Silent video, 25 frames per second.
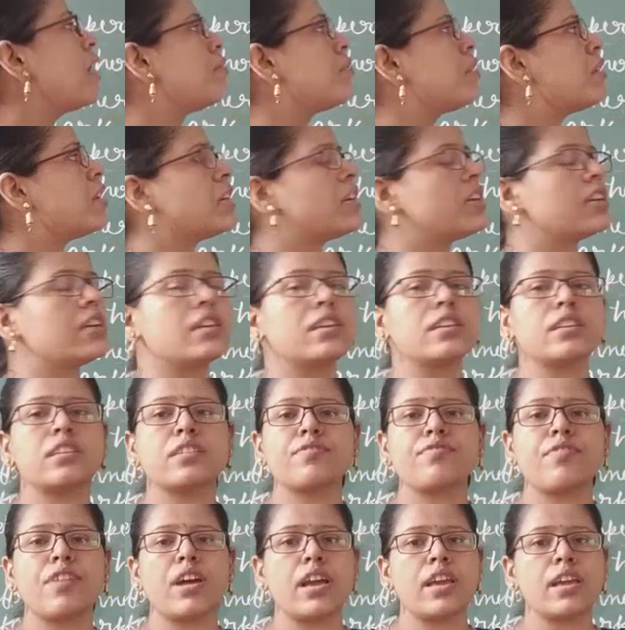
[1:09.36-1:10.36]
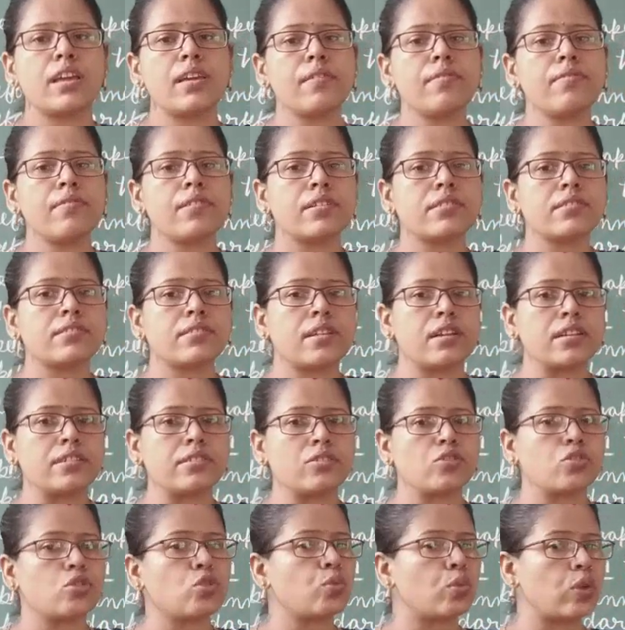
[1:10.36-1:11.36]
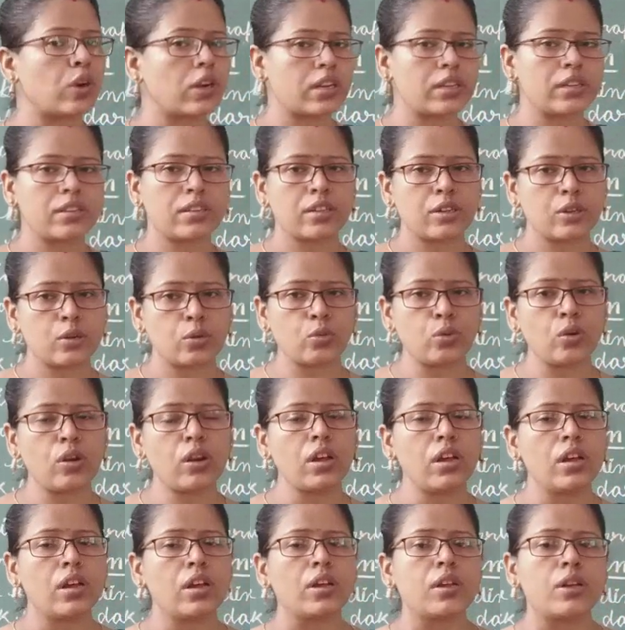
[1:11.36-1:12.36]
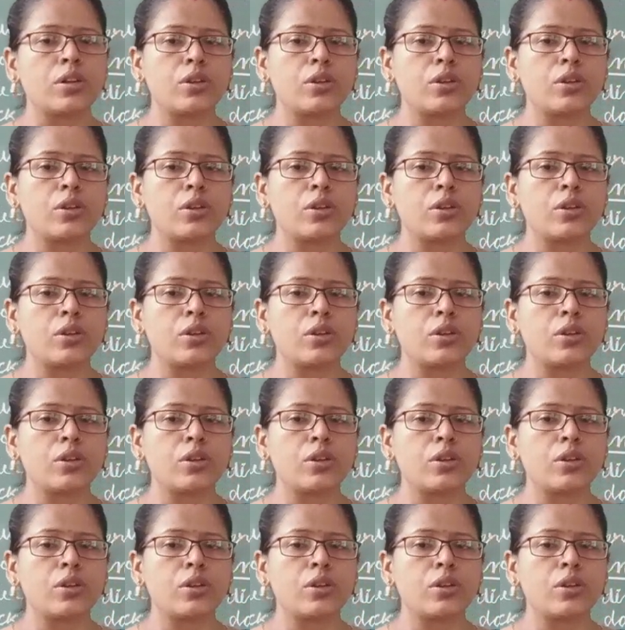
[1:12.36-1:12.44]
among his 5 sons. So what is the rule?